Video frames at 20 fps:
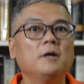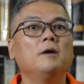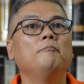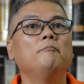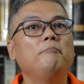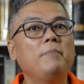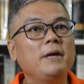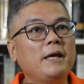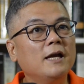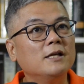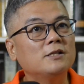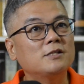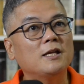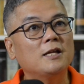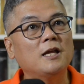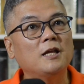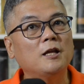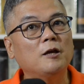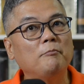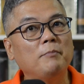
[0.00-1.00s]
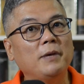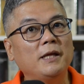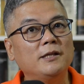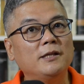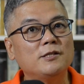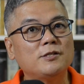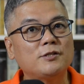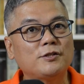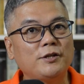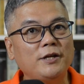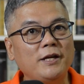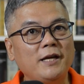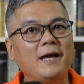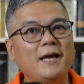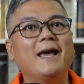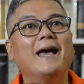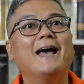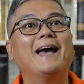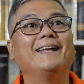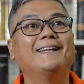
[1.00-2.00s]
Bigyan sila ng ministry,
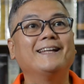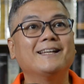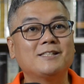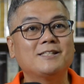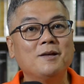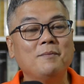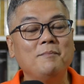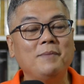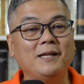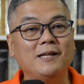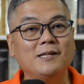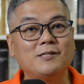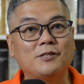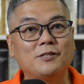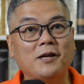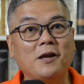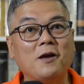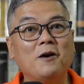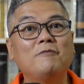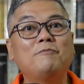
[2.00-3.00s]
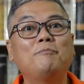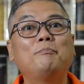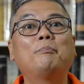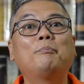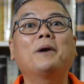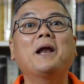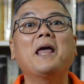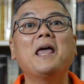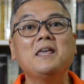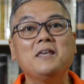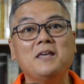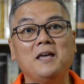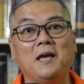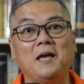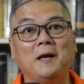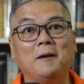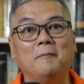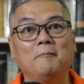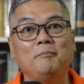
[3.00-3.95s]
and that's the ministry of praying.